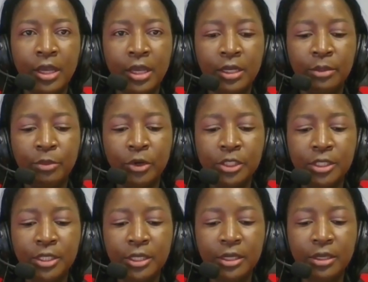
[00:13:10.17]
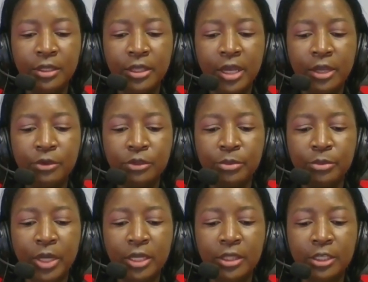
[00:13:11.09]
And mostly they are used
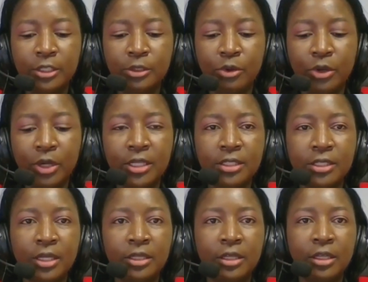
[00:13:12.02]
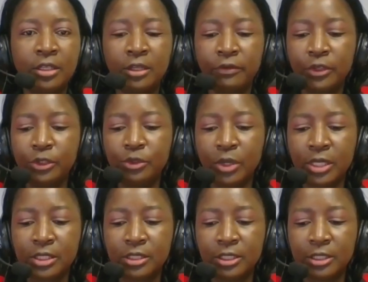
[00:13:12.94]
by the scholars and individuals,